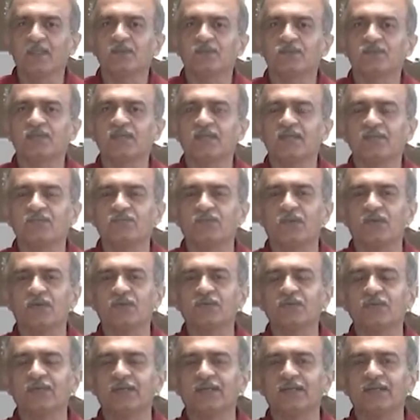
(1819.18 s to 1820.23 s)
You see,
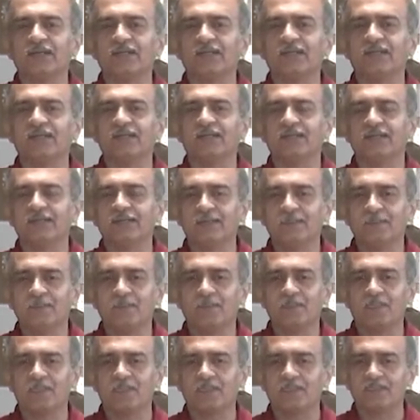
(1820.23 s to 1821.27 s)
unfortunately,
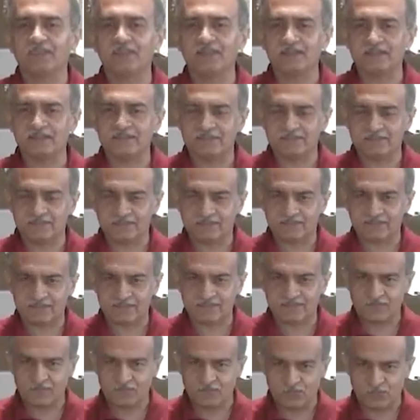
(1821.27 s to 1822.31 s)
this
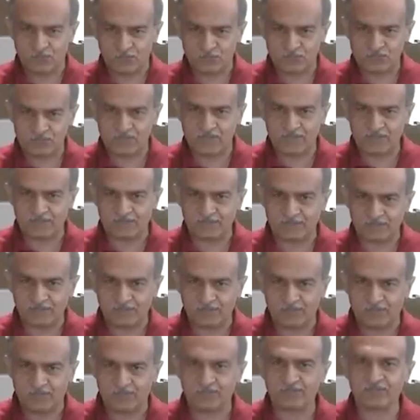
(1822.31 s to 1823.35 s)
notion
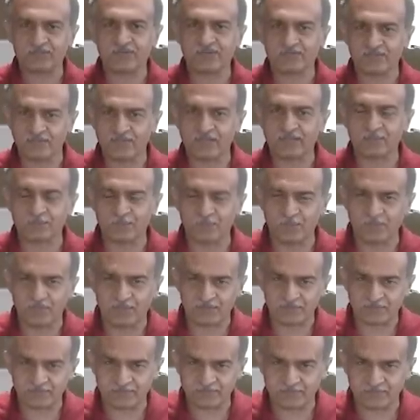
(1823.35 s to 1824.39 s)
of
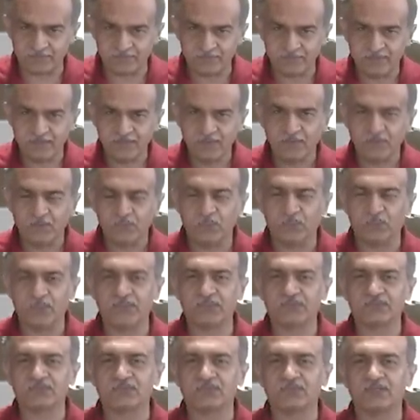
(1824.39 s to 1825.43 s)
development,
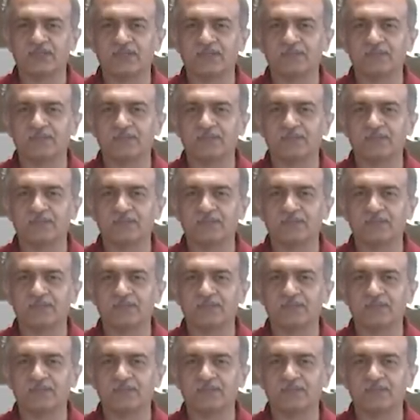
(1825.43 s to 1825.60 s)
which